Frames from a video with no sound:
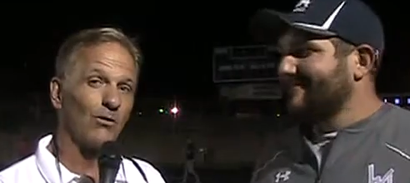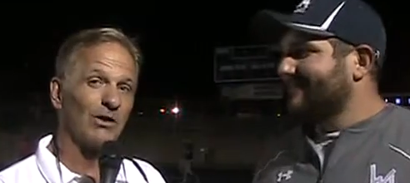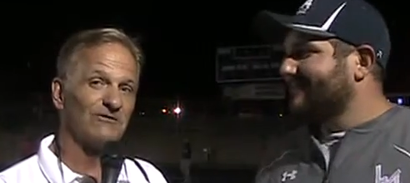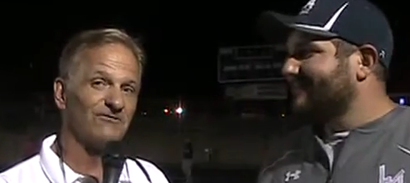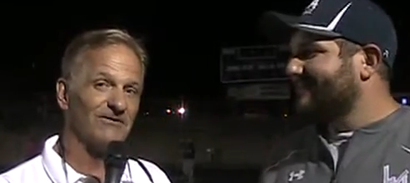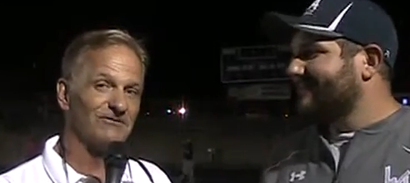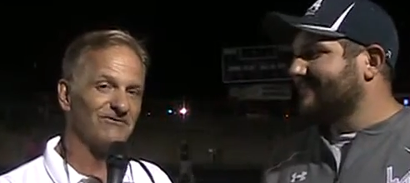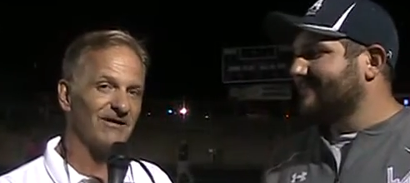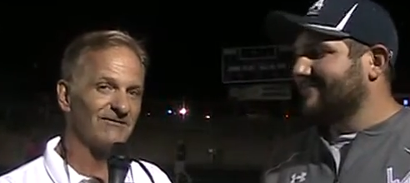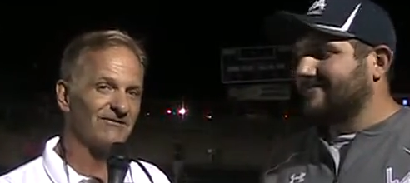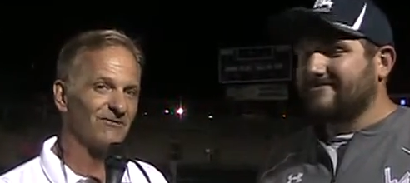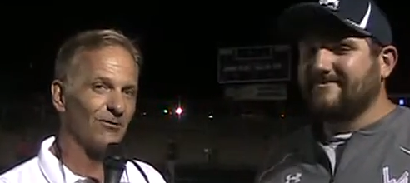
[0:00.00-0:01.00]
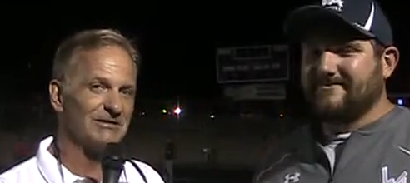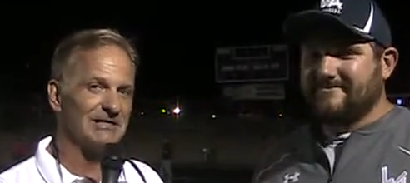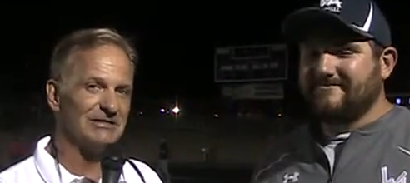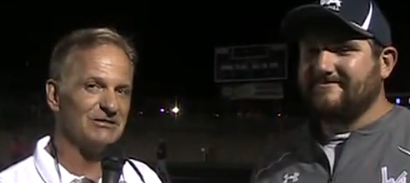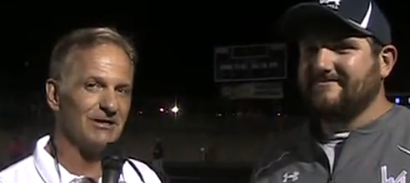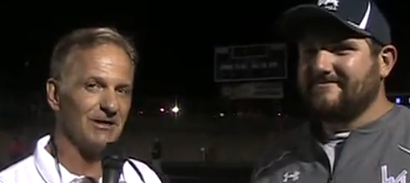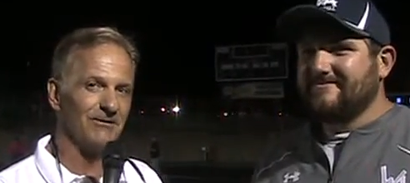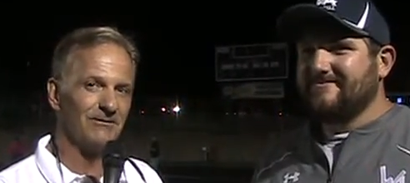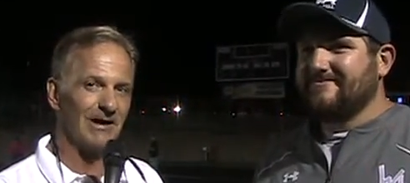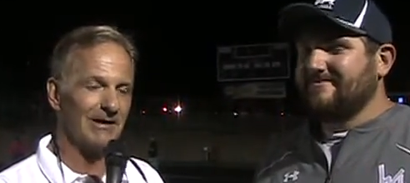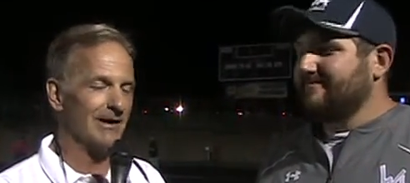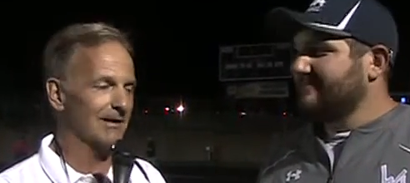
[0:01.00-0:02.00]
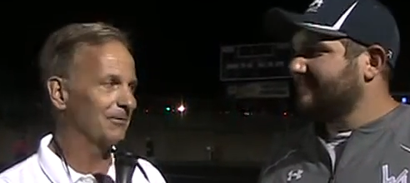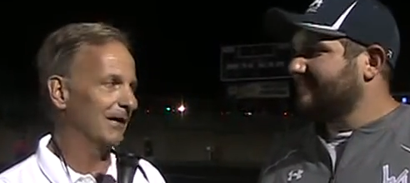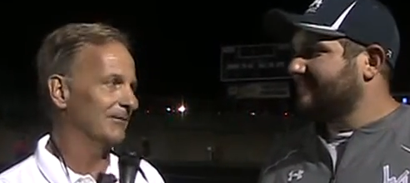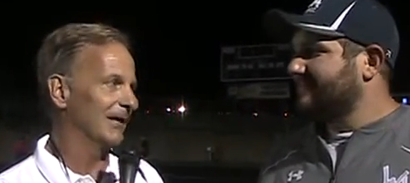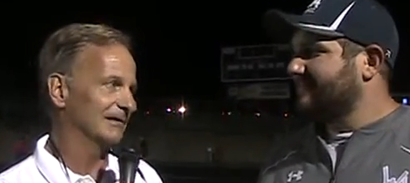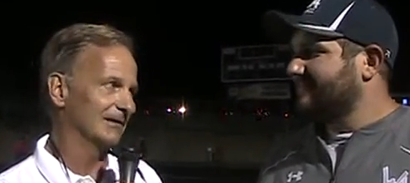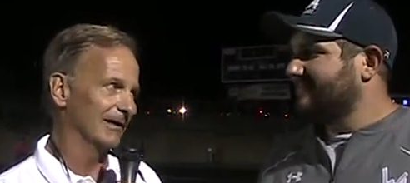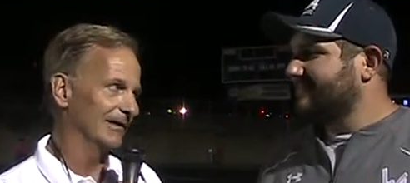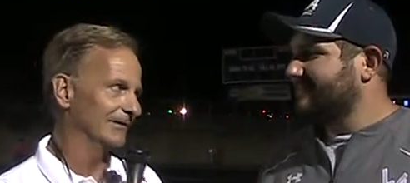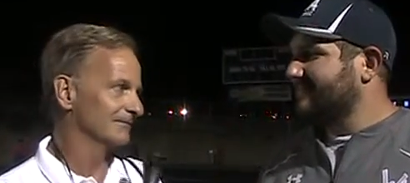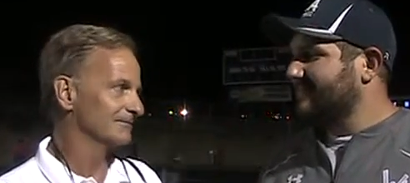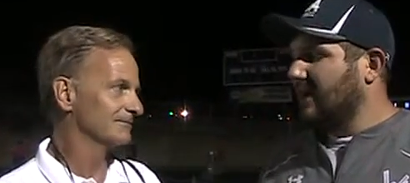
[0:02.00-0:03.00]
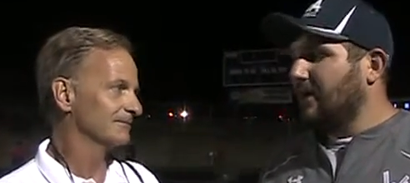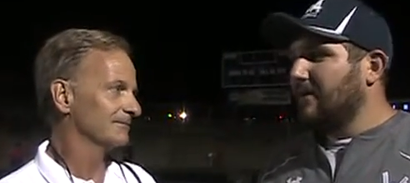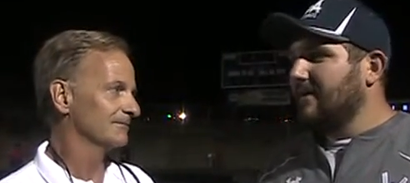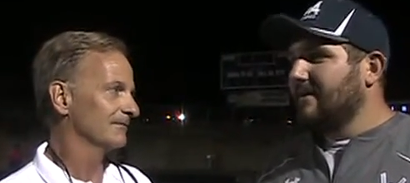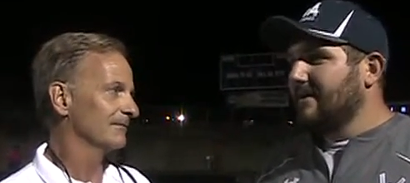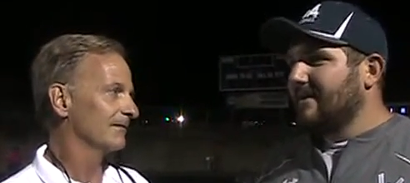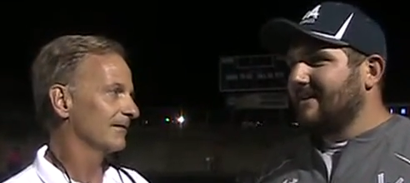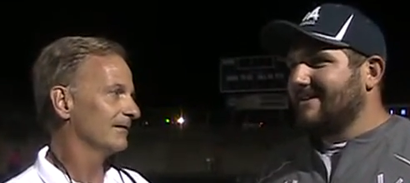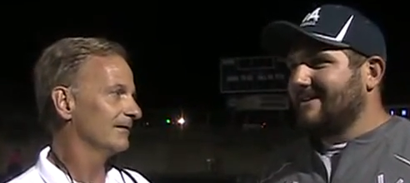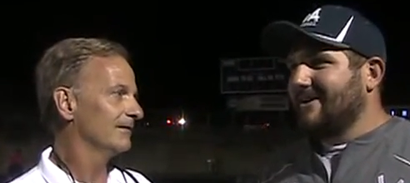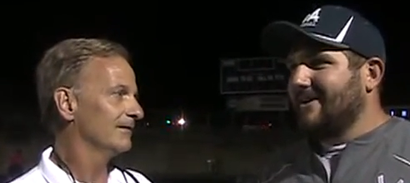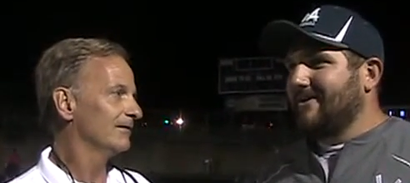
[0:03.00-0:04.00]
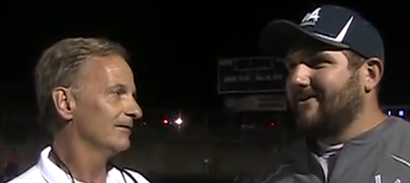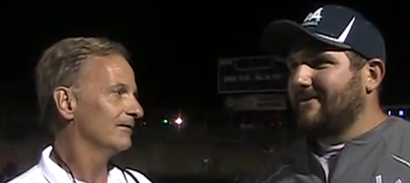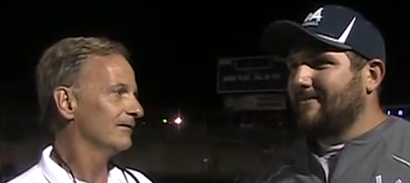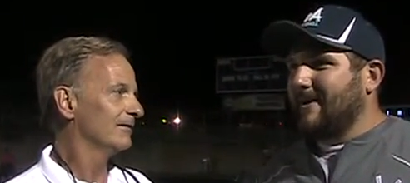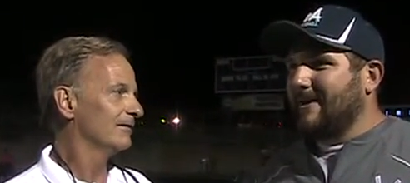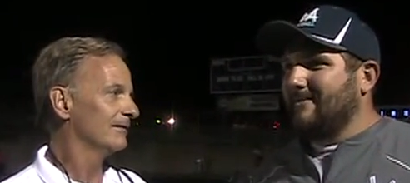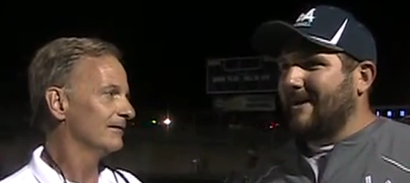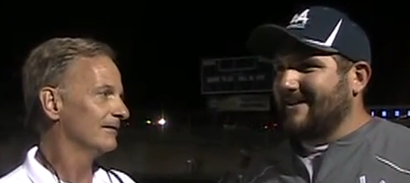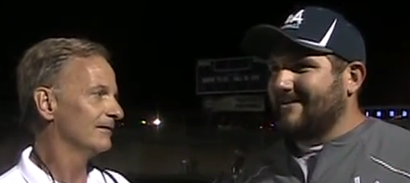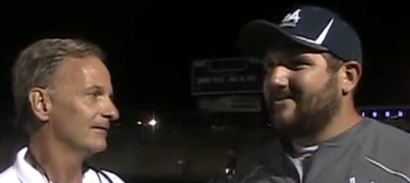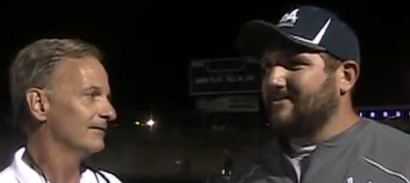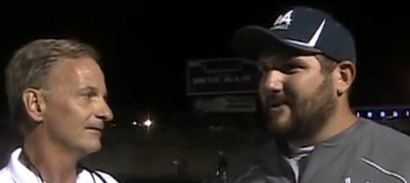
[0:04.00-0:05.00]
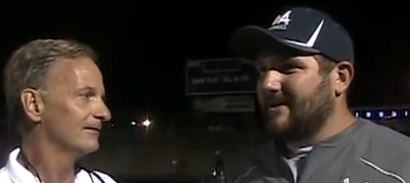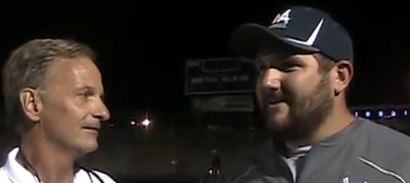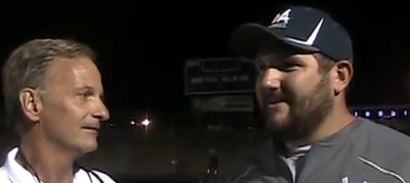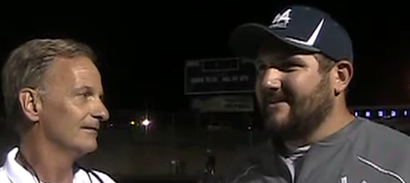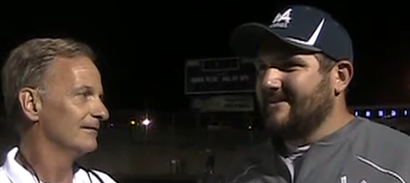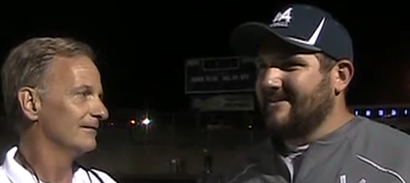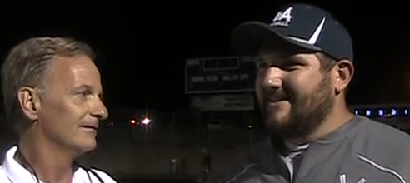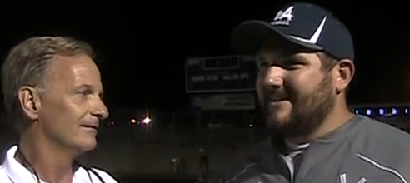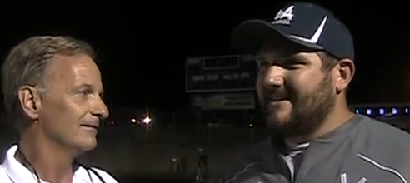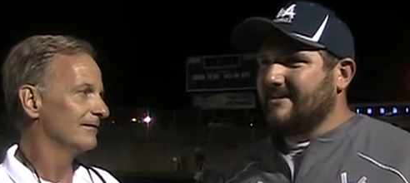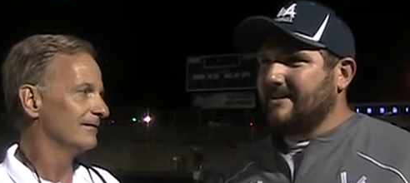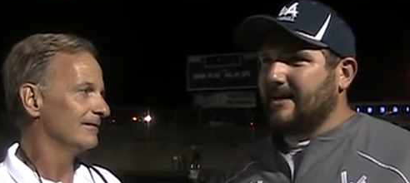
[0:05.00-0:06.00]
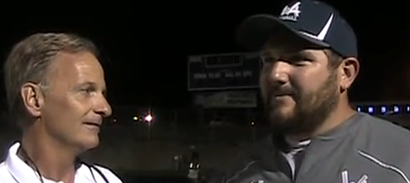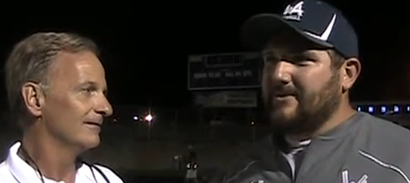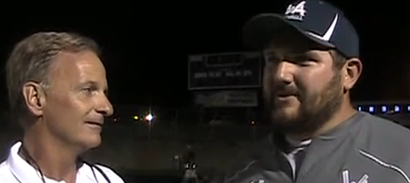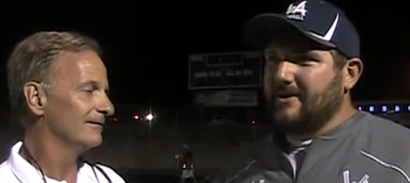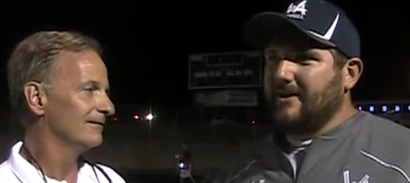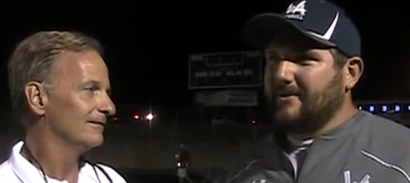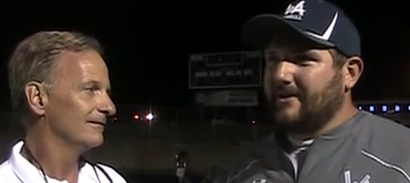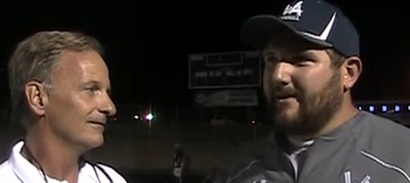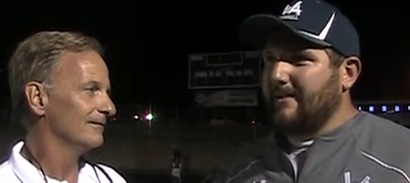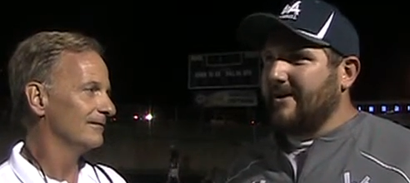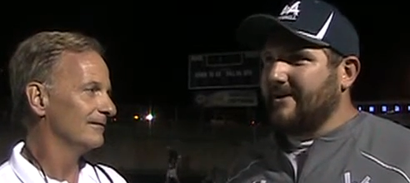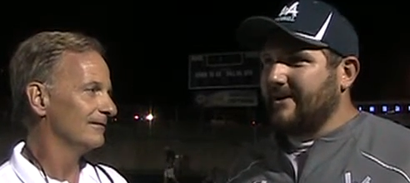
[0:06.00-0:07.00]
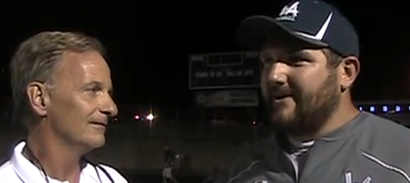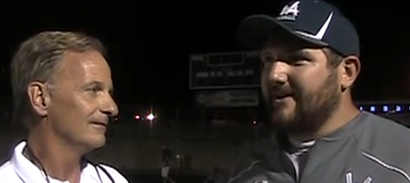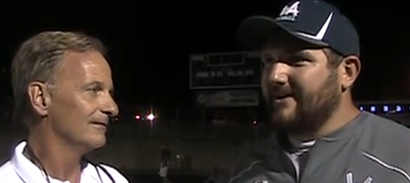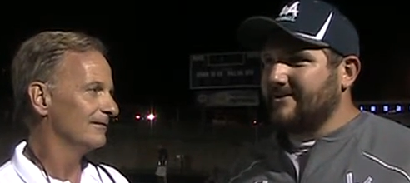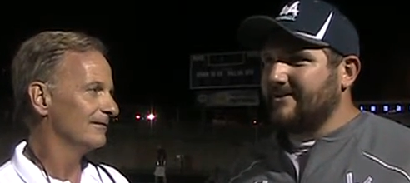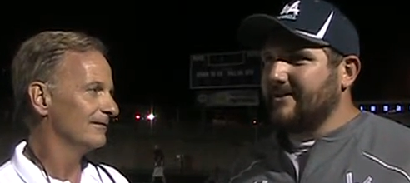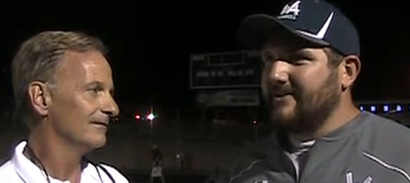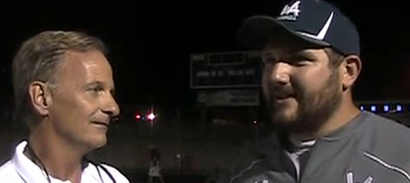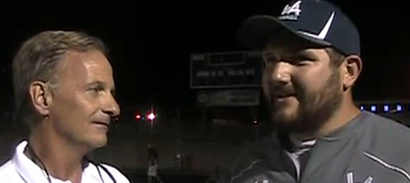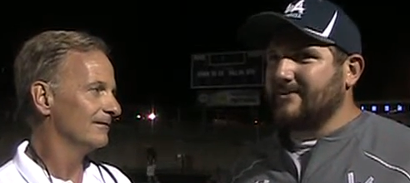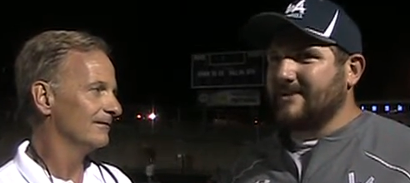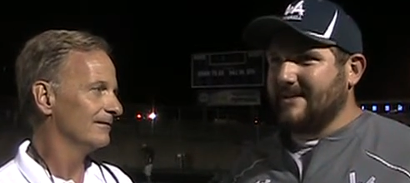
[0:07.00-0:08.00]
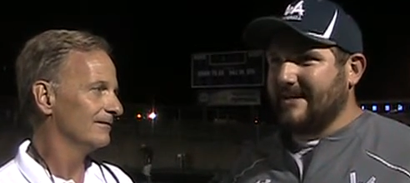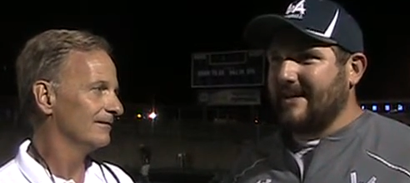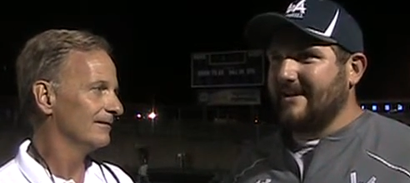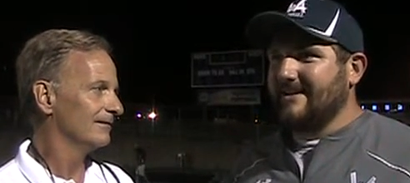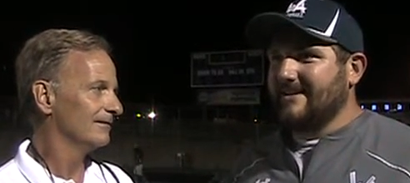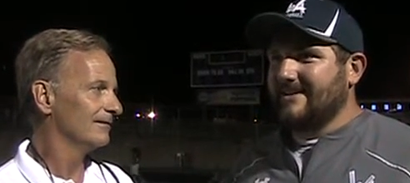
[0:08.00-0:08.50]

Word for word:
Speaker 1: was 55 to 14. Joe, a lot of payback tonight.
Speaker 2: Oh, you know the payback is sweet. Anytime you can go, come out here and do the things we did,